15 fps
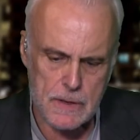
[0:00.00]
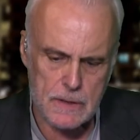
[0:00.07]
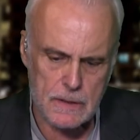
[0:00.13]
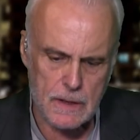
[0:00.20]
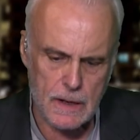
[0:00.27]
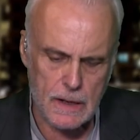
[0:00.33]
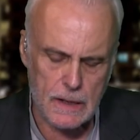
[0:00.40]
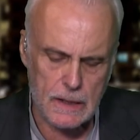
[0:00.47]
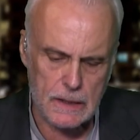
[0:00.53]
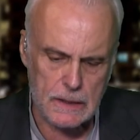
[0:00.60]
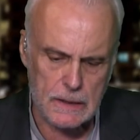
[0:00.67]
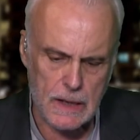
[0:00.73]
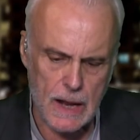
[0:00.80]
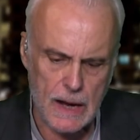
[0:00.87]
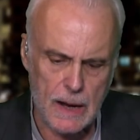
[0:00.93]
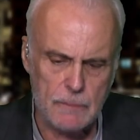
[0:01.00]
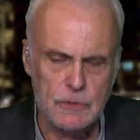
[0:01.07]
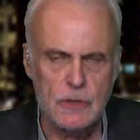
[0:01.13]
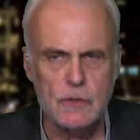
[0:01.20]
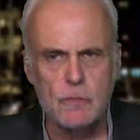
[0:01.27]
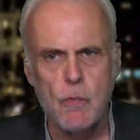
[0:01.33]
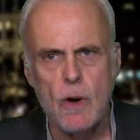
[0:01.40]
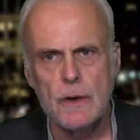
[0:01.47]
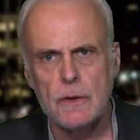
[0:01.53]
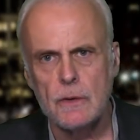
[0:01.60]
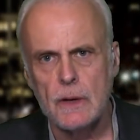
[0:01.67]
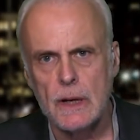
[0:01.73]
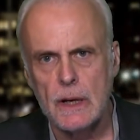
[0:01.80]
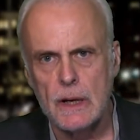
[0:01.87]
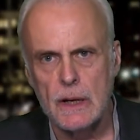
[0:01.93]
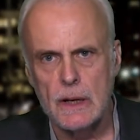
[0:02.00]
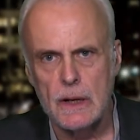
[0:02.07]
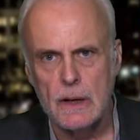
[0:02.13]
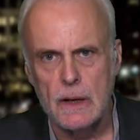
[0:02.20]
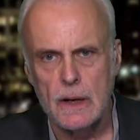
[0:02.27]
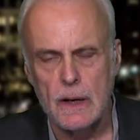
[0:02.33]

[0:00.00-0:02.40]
I'm just wondering,